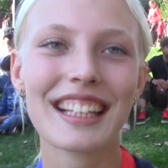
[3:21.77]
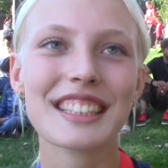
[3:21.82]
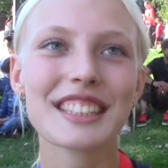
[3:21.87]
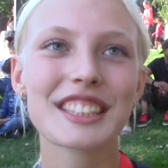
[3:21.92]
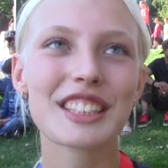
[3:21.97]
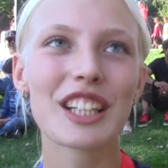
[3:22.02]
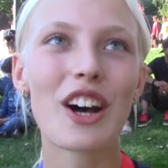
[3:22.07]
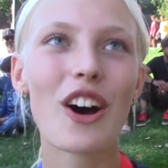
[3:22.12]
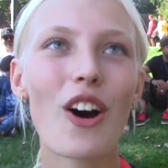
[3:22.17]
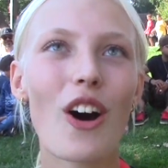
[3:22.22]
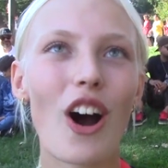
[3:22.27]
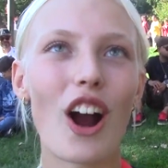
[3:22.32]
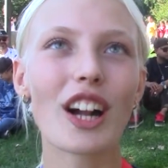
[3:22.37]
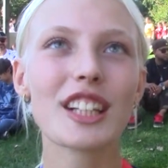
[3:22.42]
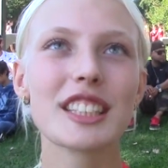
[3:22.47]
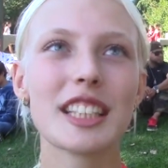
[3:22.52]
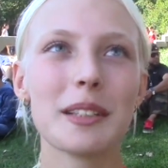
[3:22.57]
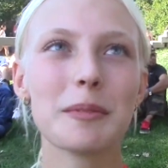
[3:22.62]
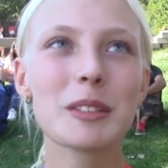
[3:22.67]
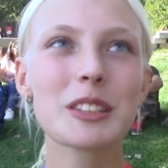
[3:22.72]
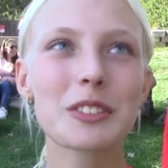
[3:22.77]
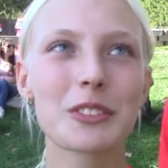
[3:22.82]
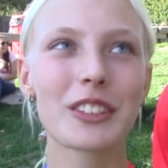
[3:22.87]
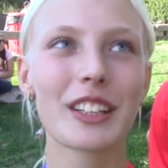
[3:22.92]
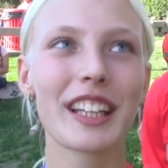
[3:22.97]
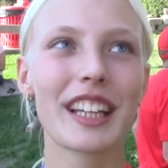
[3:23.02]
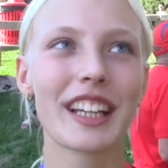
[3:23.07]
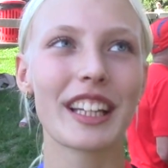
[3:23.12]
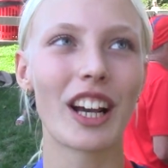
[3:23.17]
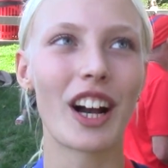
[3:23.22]
So our team is
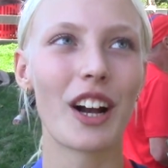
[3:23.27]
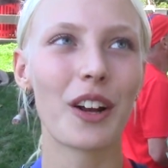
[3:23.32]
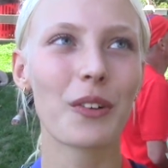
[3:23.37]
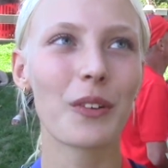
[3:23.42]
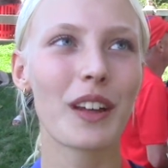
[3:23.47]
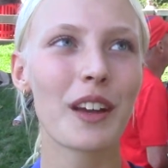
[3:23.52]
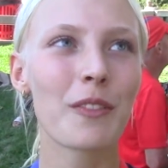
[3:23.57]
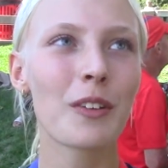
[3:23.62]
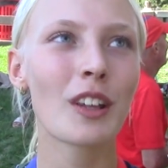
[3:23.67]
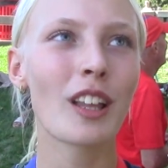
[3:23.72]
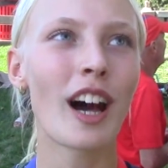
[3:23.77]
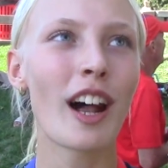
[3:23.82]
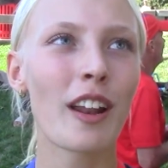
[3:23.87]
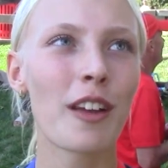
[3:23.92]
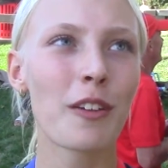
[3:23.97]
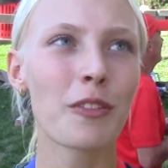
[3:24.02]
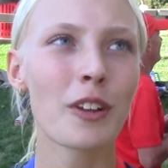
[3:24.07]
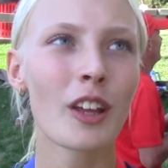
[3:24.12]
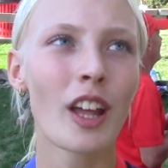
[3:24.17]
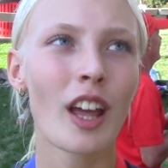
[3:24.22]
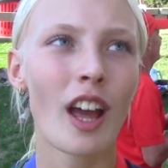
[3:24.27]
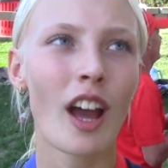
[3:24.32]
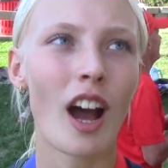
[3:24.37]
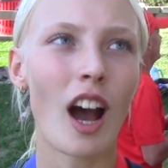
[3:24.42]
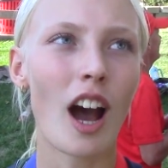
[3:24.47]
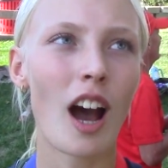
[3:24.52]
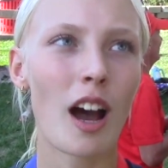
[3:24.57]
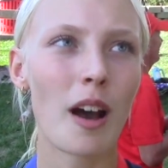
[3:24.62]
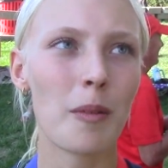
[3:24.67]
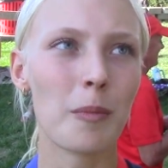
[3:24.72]
really young. We have a lot of
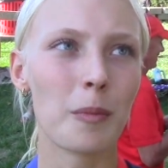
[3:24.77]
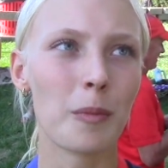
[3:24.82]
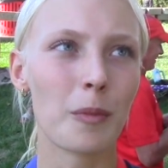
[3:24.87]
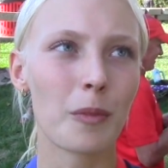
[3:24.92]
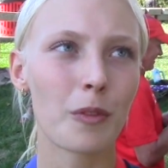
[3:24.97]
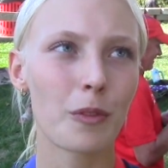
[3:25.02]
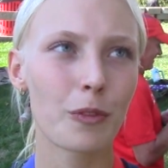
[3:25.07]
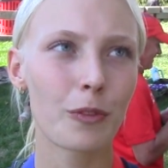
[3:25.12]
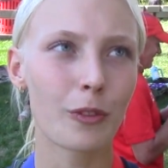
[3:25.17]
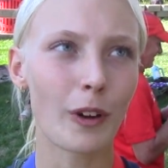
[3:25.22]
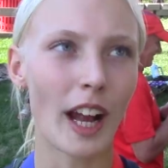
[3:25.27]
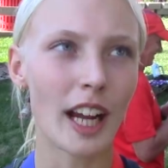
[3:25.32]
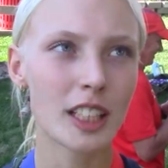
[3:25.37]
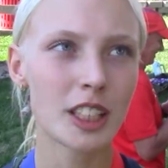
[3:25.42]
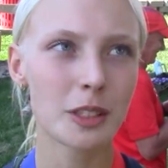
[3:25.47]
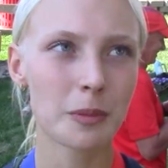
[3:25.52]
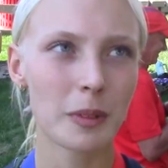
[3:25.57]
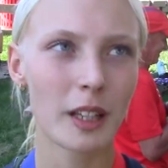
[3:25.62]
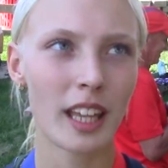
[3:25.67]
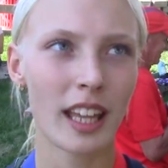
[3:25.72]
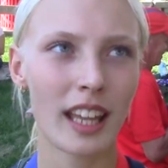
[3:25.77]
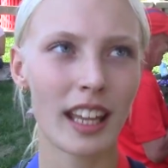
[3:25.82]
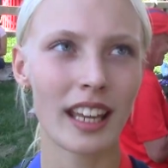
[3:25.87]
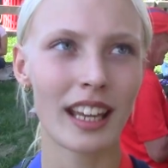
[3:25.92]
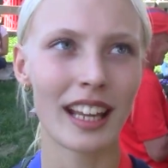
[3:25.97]
freshmen.